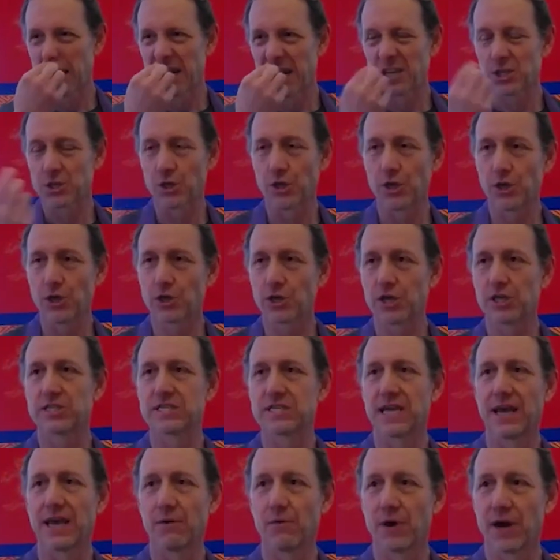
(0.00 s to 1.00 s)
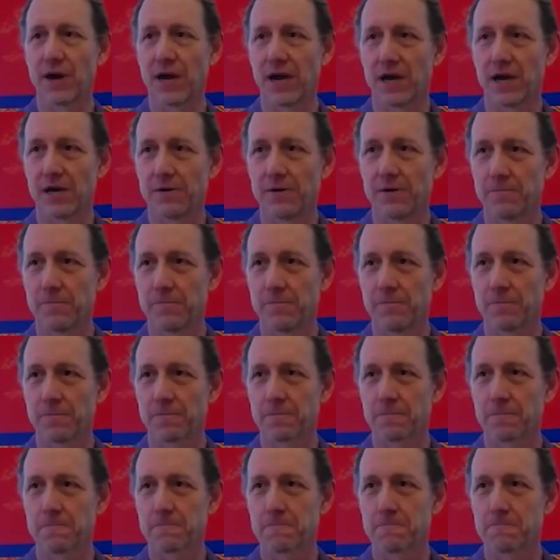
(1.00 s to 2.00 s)
So you could say, well,
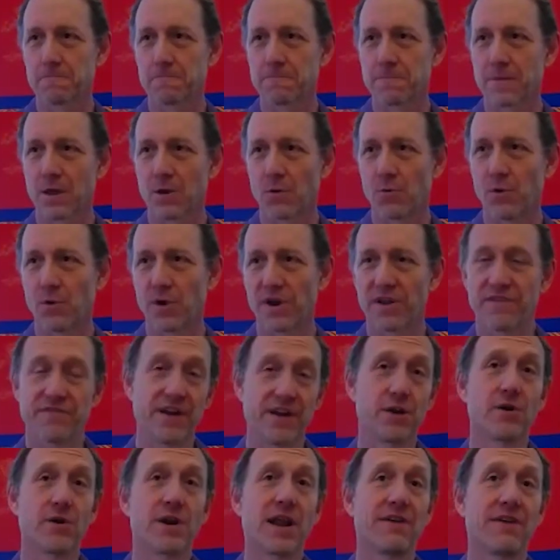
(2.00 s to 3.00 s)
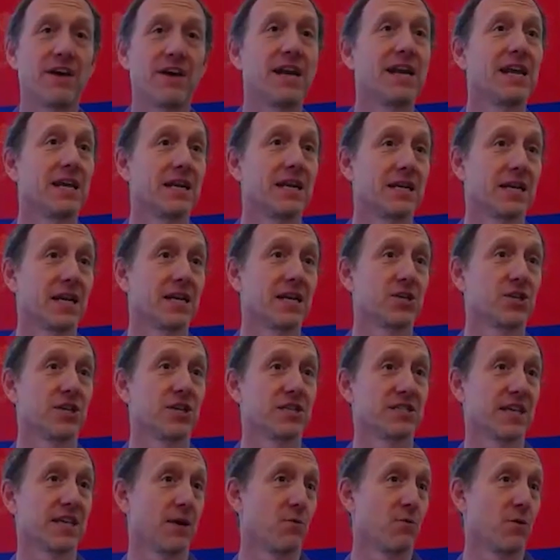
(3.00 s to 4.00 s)
what if I don't have any
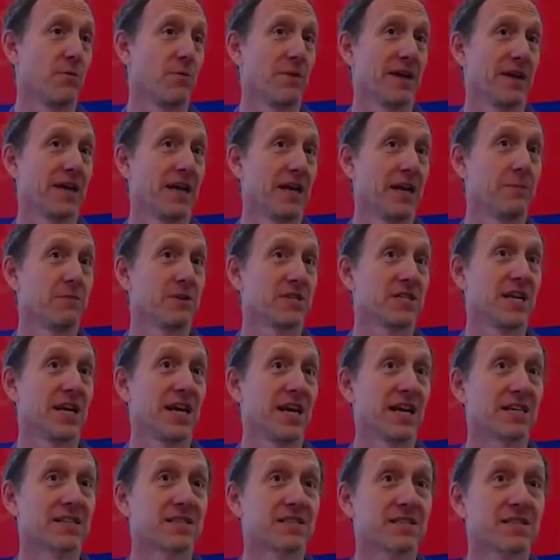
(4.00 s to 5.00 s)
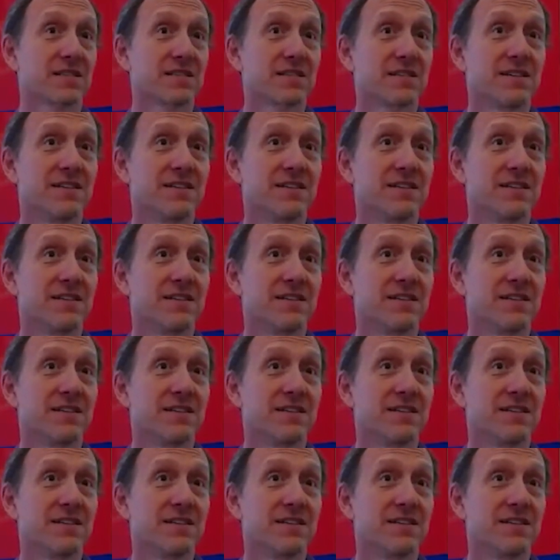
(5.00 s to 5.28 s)
intentions? I won't make any mistakes,